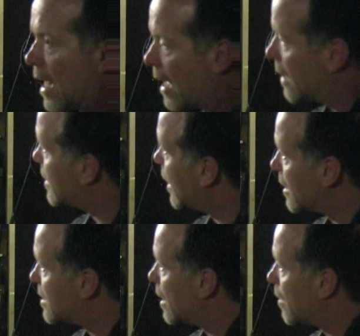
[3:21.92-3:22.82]
gotta tell you
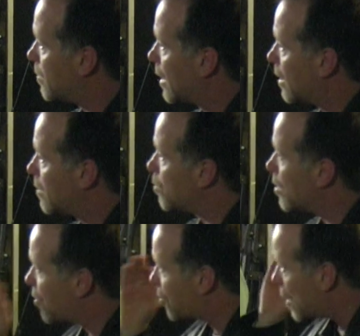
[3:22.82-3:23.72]
something, man.
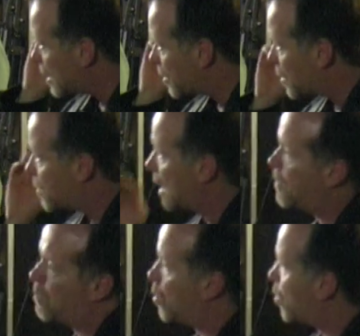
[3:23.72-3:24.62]
Think of the people,
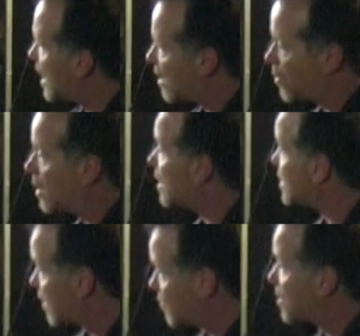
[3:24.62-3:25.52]
whatever it is.
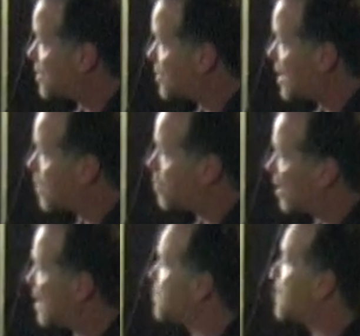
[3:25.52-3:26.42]
If this is it,
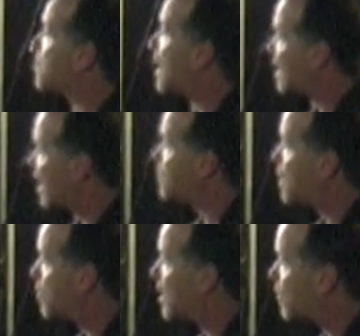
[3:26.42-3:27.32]
believe me, my
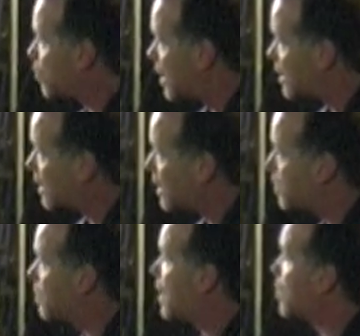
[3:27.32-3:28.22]
government, we have the right to keep
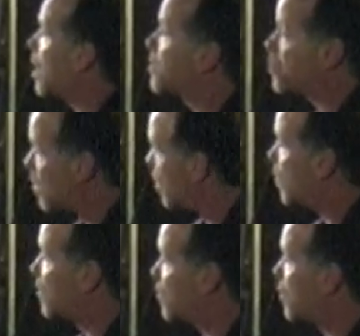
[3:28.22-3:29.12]
and bear arms. We'll
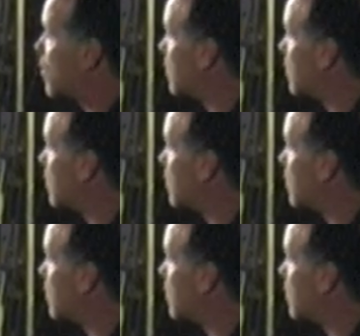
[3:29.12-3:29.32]
overthrow the